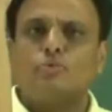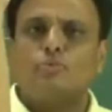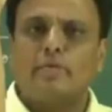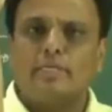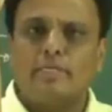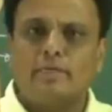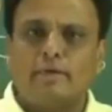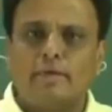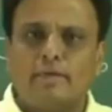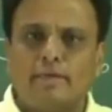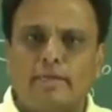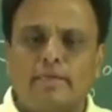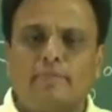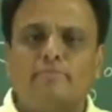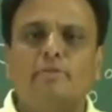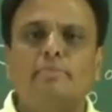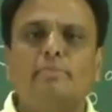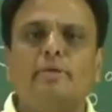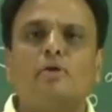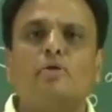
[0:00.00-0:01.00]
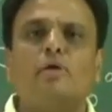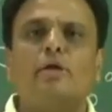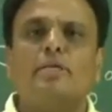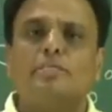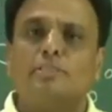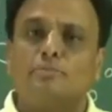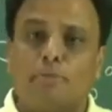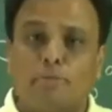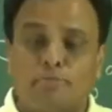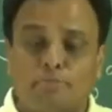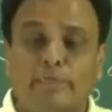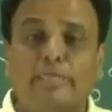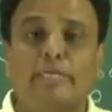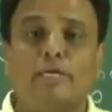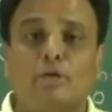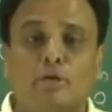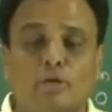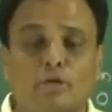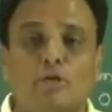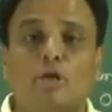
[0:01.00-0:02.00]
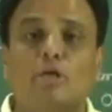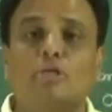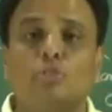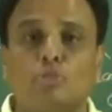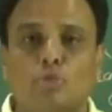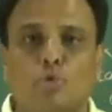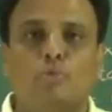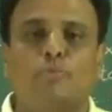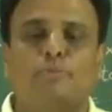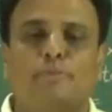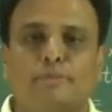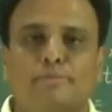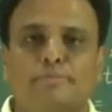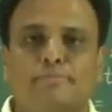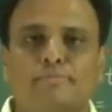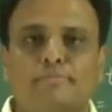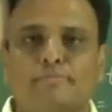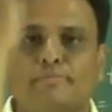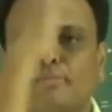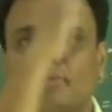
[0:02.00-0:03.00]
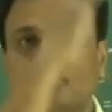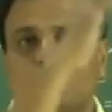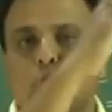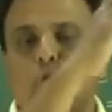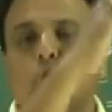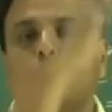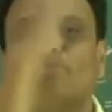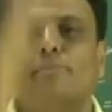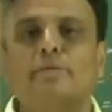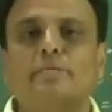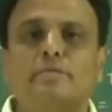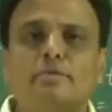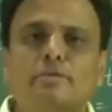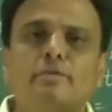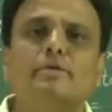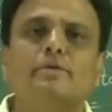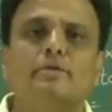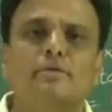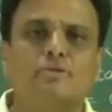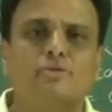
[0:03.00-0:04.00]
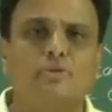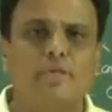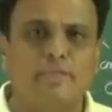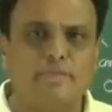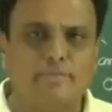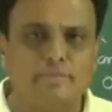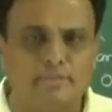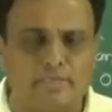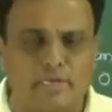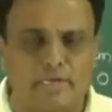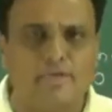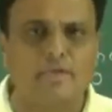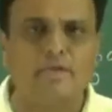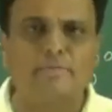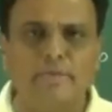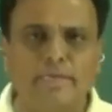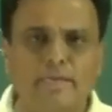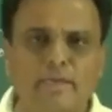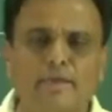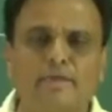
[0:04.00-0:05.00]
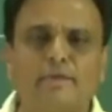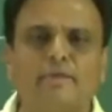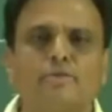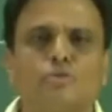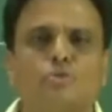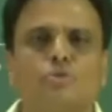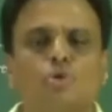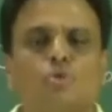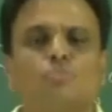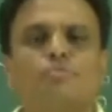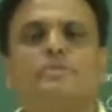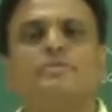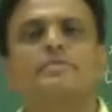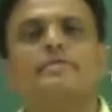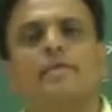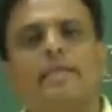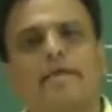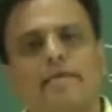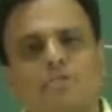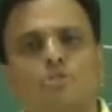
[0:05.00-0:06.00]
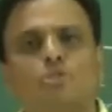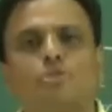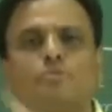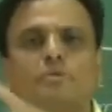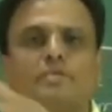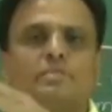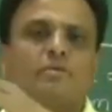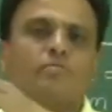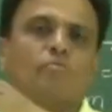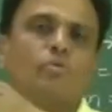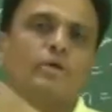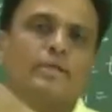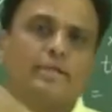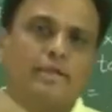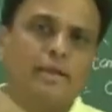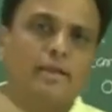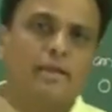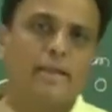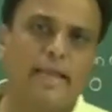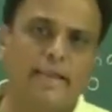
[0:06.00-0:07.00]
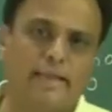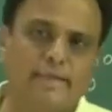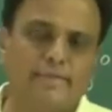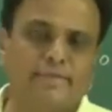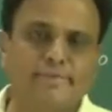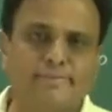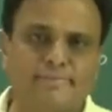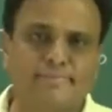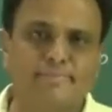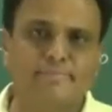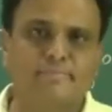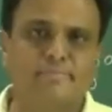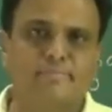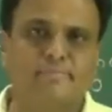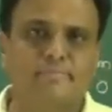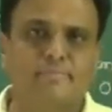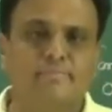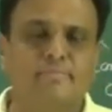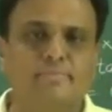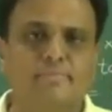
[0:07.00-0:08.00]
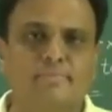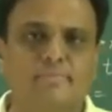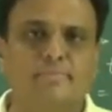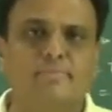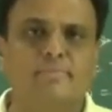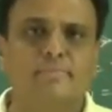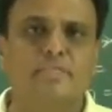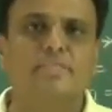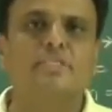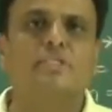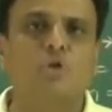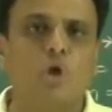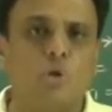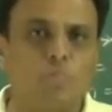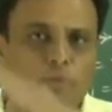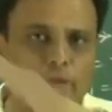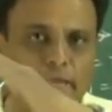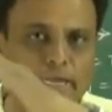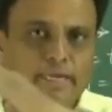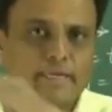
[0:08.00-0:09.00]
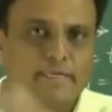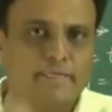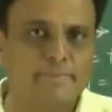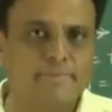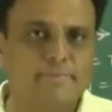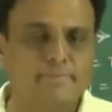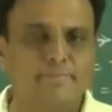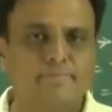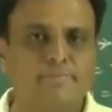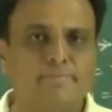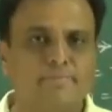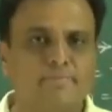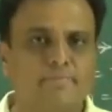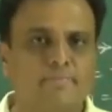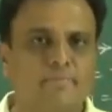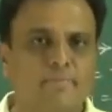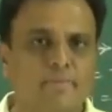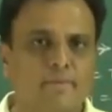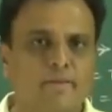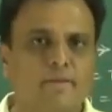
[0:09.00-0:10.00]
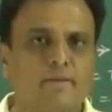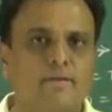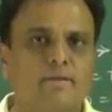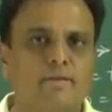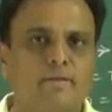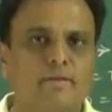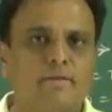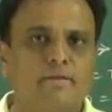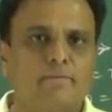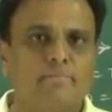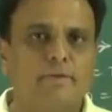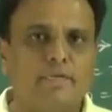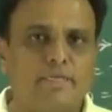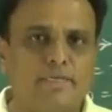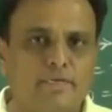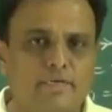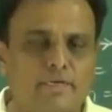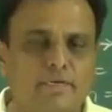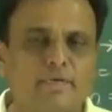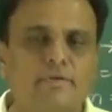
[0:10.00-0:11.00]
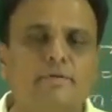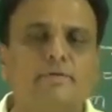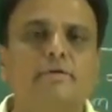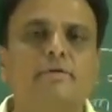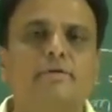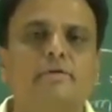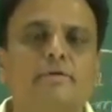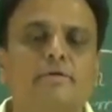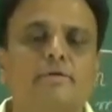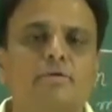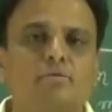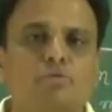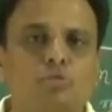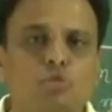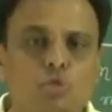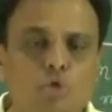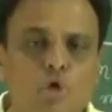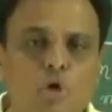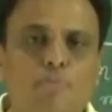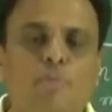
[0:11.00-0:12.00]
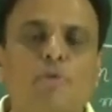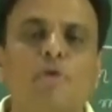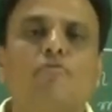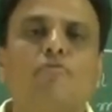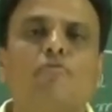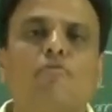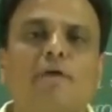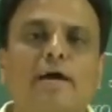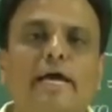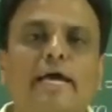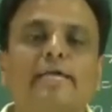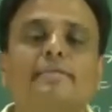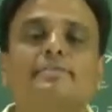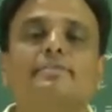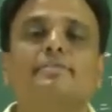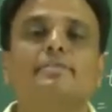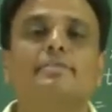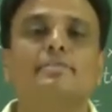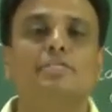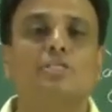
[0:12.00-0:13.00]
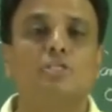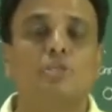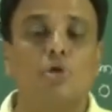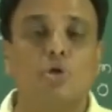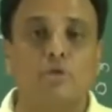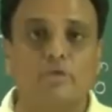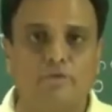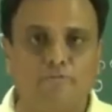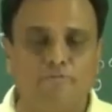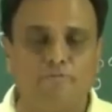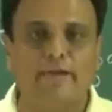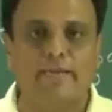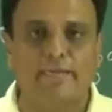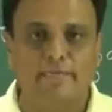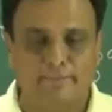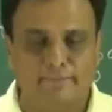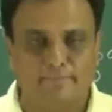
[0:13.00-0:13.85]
vertical line will be called as perpendicular, not slope. Slope means, usually in general meaning, slope means a line should be somewhat inclined. It is oblique. But here, the slope of y-axis is not defined.